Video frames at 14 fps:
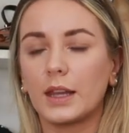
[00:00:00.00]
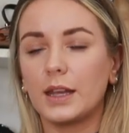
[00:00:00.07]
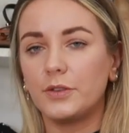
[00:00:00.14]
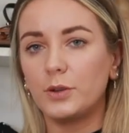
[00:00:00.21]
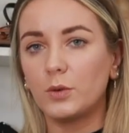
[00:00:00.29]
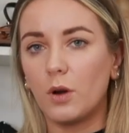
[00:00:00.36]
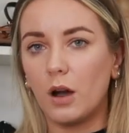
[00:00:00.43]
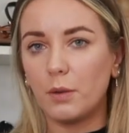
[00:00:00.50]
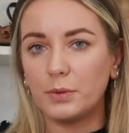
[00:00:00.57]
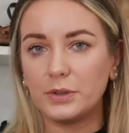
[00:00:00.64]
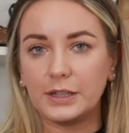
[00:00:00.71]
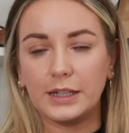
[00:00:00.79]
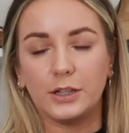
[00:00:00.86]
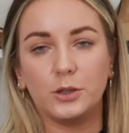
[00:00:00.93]
if you are
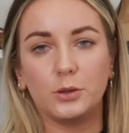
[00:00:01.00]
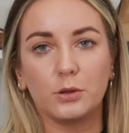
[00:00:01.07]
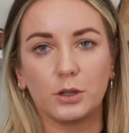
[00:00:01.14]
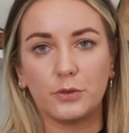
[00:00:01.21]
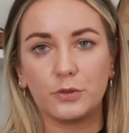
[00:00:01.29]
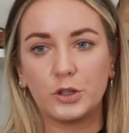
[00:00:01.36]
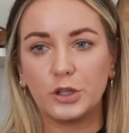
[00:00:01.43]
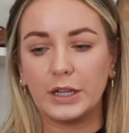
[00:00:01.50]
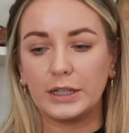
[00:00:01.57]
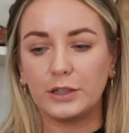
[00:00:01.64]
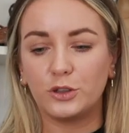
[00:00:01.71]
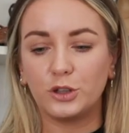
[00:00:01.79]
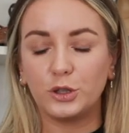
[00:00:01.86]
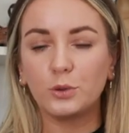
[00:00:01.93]
petite and you're looking for
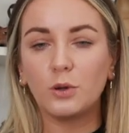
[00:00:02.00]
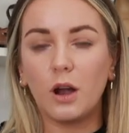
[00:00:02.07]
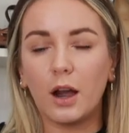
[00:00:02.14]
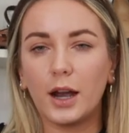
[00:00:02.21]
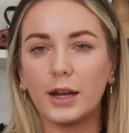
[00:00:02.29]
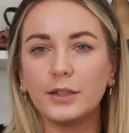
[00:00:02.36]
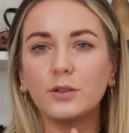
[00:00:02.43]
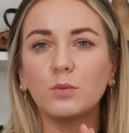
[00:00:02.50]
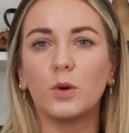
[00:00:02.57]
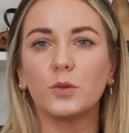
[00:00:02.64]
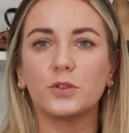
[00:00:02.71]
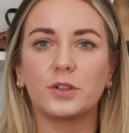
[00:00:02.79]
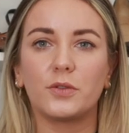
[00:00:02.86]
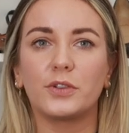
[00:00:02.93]
jeans, you kind of
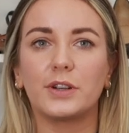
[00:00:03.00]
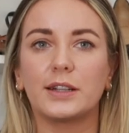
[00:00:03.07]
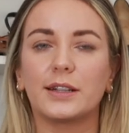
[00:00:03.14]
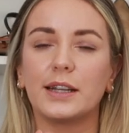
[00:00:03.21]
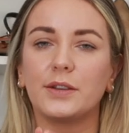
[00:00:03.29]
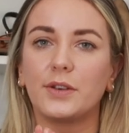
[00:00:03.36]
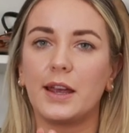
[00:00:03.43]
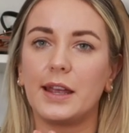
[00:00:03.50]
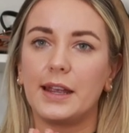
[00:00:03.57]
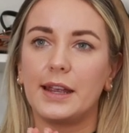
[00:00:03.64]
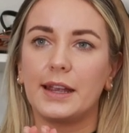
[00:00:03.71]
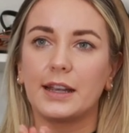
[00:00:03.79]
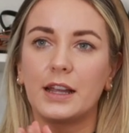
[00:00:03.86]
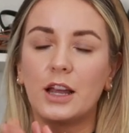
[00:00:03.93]
want something that's either
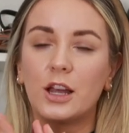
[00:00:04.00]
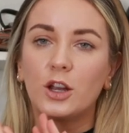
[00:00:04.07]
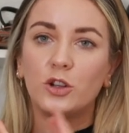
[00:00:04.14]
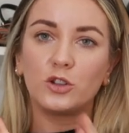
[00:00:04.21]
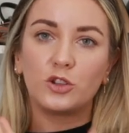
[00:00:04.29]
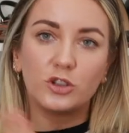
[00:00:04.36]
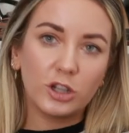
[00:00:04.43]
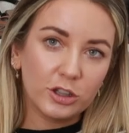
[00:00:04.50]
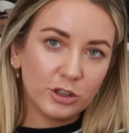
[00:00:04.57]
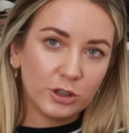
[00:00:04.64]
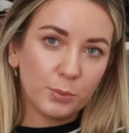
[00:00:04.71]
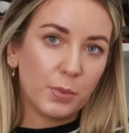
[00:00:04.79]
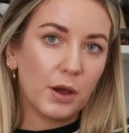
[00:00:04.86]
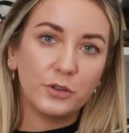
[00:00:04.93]
hitting just
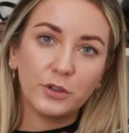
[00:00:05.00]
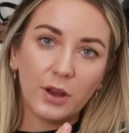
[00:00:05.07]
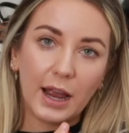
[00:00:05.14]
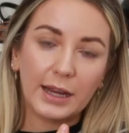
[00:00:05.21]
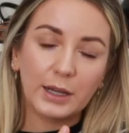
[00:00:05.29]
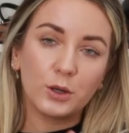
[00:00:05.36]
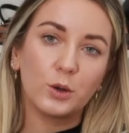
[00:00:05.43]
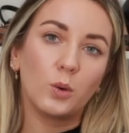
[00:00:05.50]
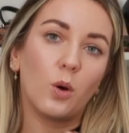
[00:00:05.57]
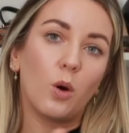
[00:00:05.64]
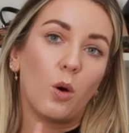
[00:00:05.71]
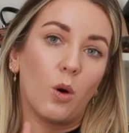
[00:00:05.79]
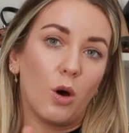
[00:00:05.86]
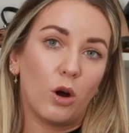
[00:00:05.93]
above your ankle
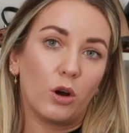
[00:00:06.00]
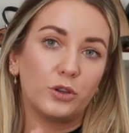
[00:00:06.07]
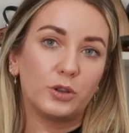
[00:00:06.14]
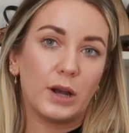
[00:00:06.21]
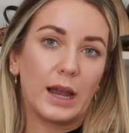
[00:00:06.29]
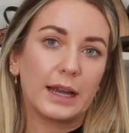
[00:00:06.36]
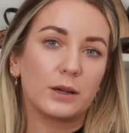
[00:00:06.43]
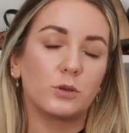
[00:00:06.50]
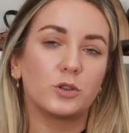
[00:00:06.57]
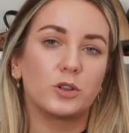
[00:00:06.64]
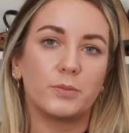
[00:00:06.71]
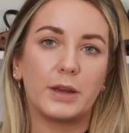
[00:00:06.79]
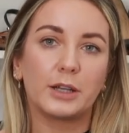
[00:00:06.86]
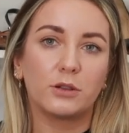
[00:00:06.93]
or on your ankle
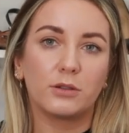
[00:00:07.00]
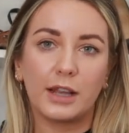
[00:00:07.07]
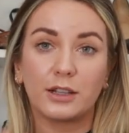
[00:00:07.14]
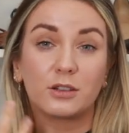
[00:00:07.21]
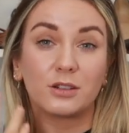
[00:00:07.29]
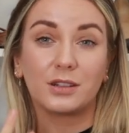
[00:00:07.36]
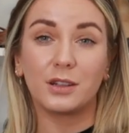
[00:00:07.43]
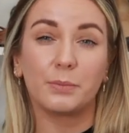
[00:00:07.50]
to make your legs look a